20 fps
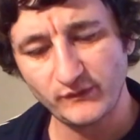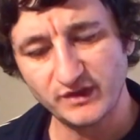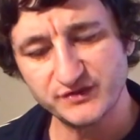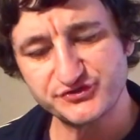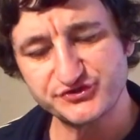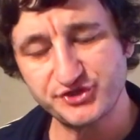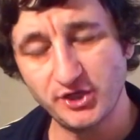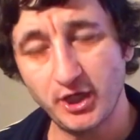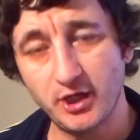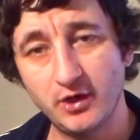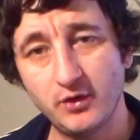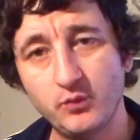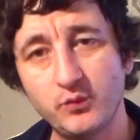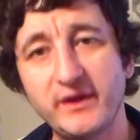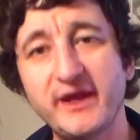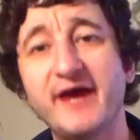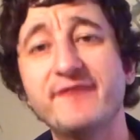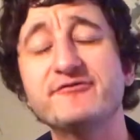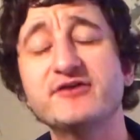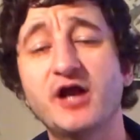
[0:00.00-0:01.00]
So
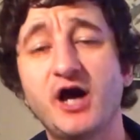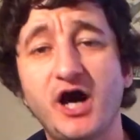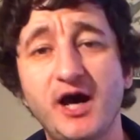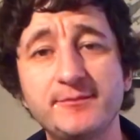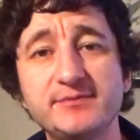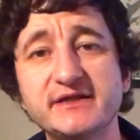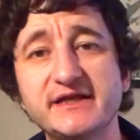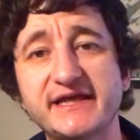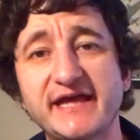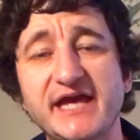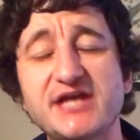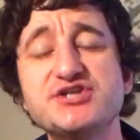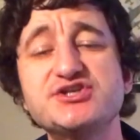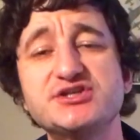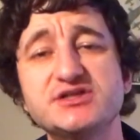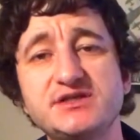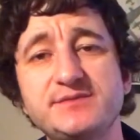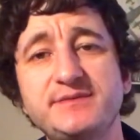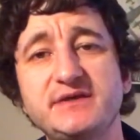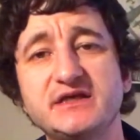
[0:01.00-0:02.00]
we have an
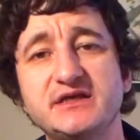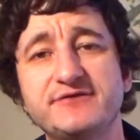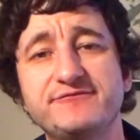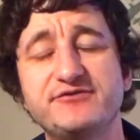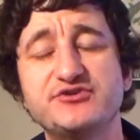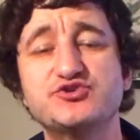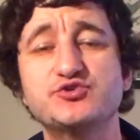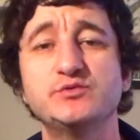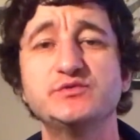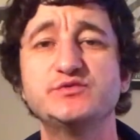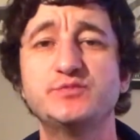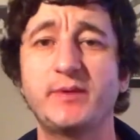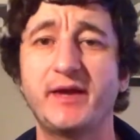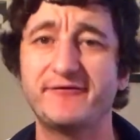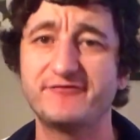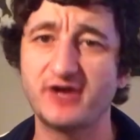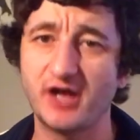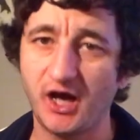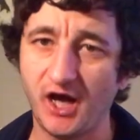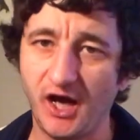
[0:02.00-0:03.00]
obligation to be individuals, we
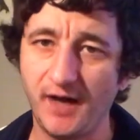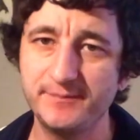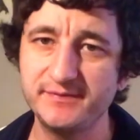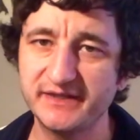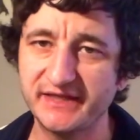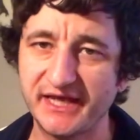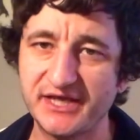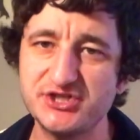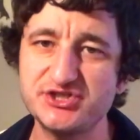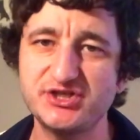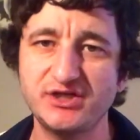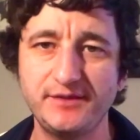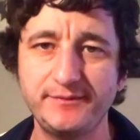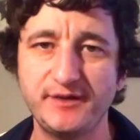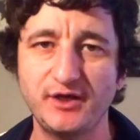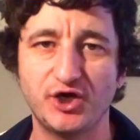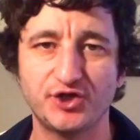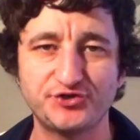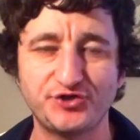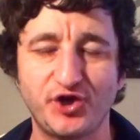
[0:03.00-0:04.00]
have an obligation to
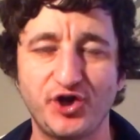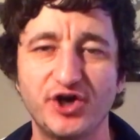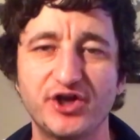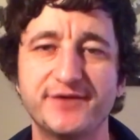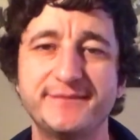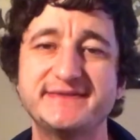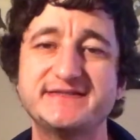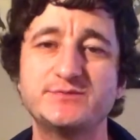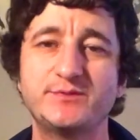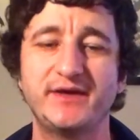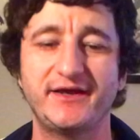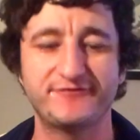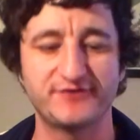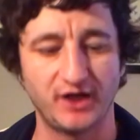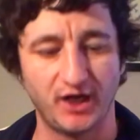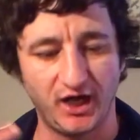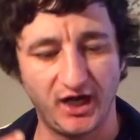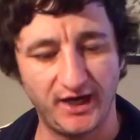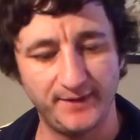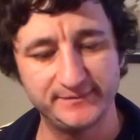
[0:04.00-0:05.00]
be autonomous, we have
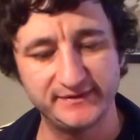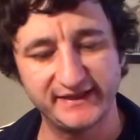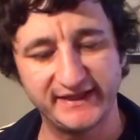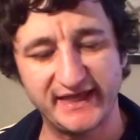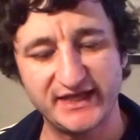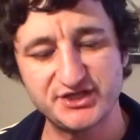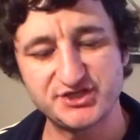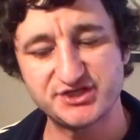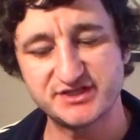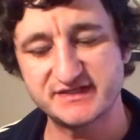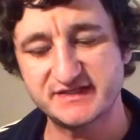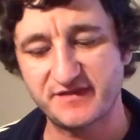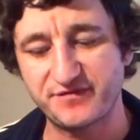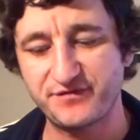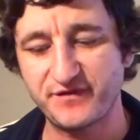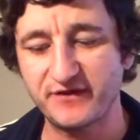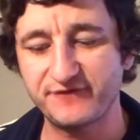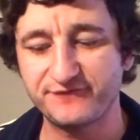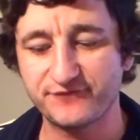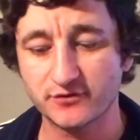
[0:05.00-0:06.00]
an obligation to
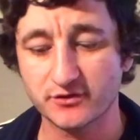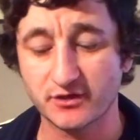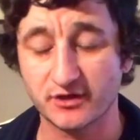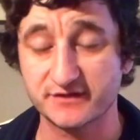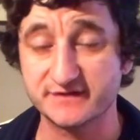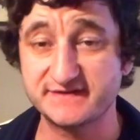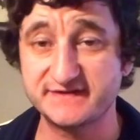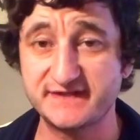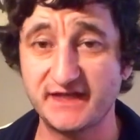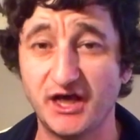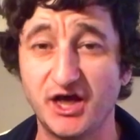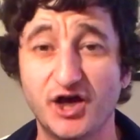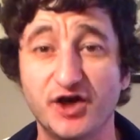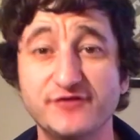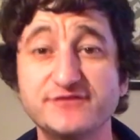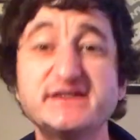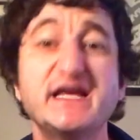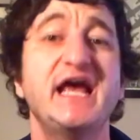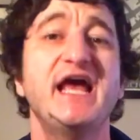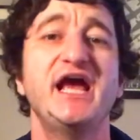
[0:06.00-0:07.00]
think for
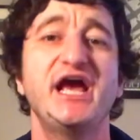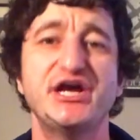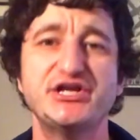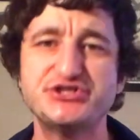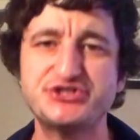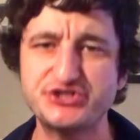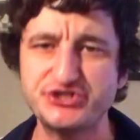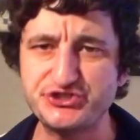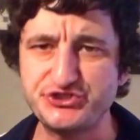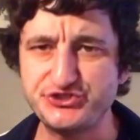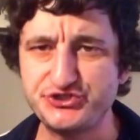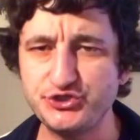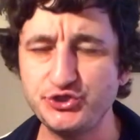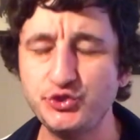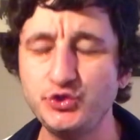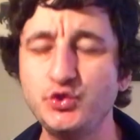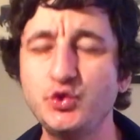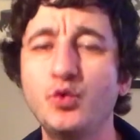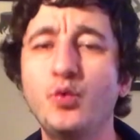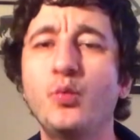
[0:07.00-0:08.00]
ourselves and to
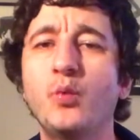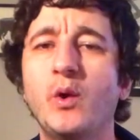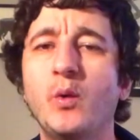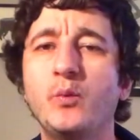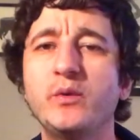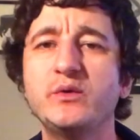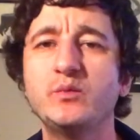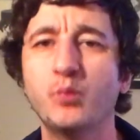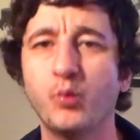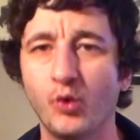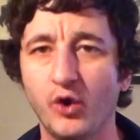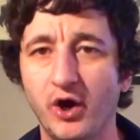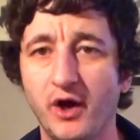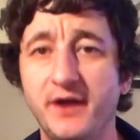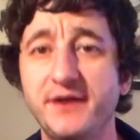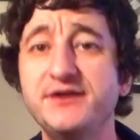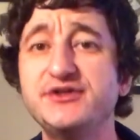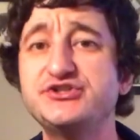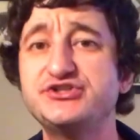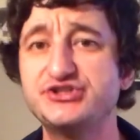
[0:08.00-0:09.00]
do what we
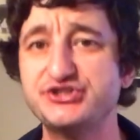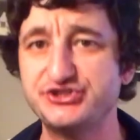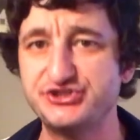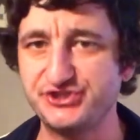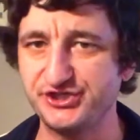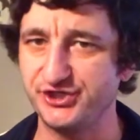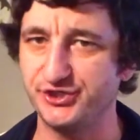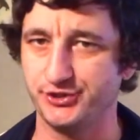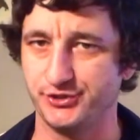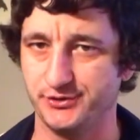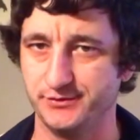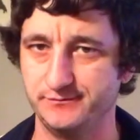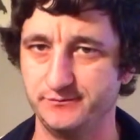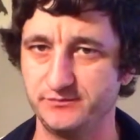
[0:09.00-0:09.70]
want to do